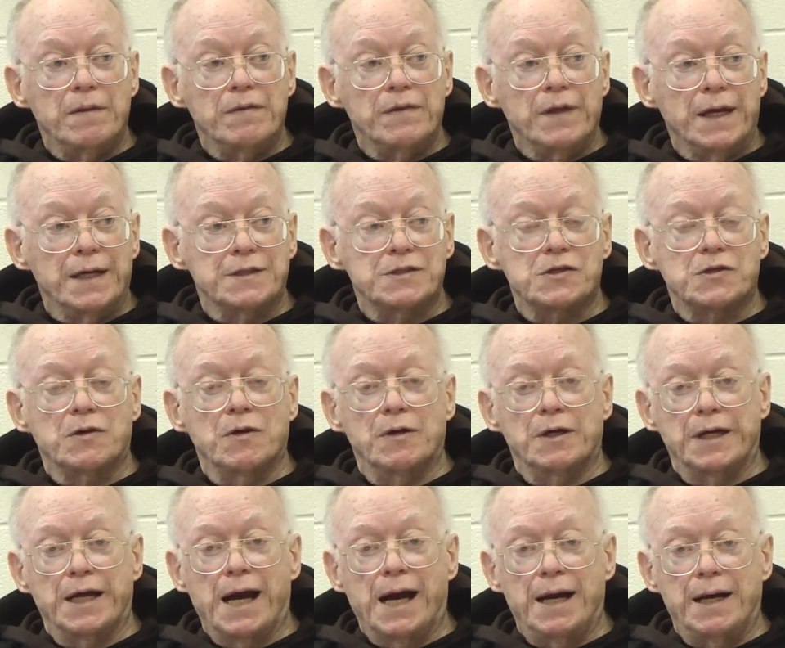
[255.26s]
the
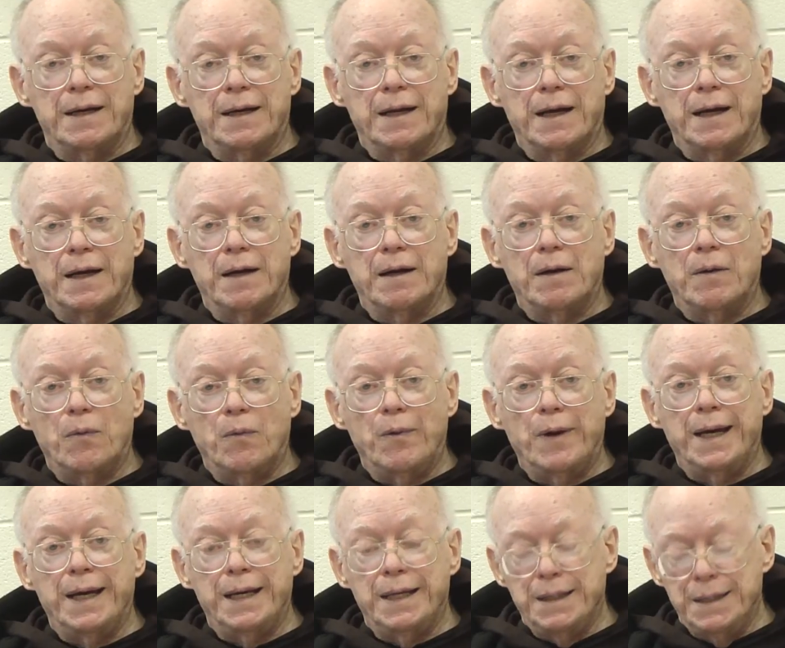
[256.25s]
Escorial,
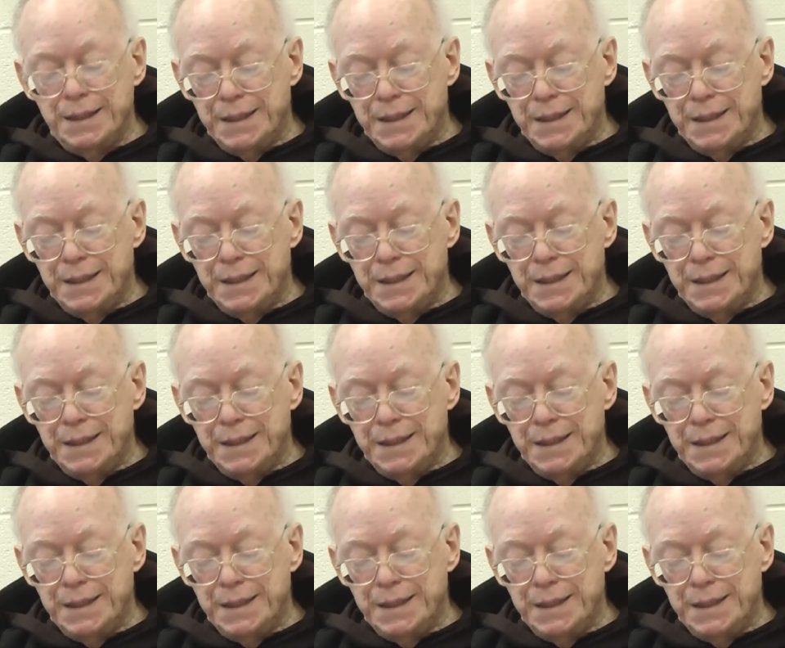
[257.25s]
Wei Yi.